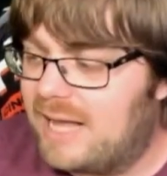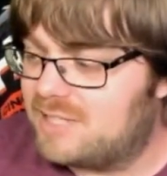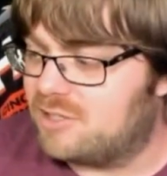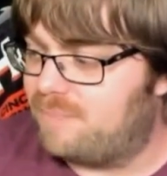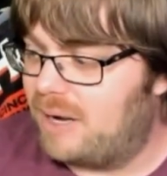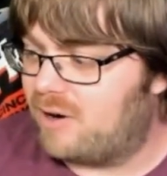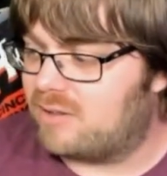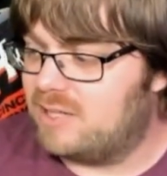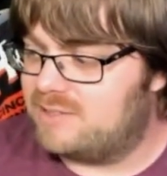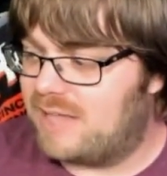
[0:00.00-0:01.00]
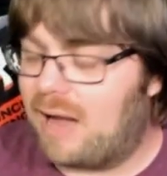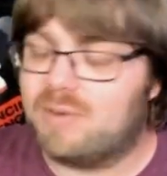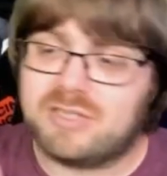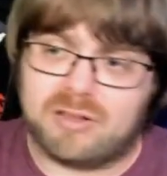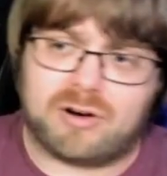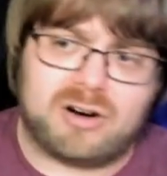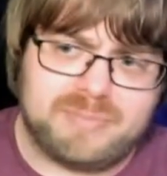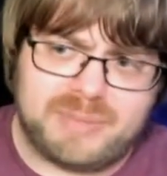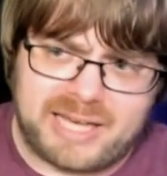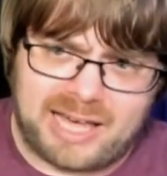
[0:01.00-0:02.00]
so Pericles, that was a
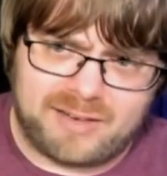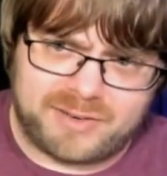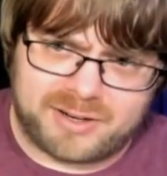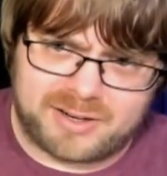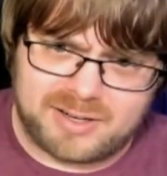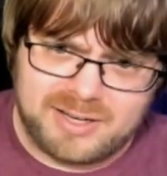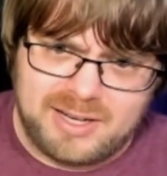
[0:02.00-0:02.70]
learned behavior.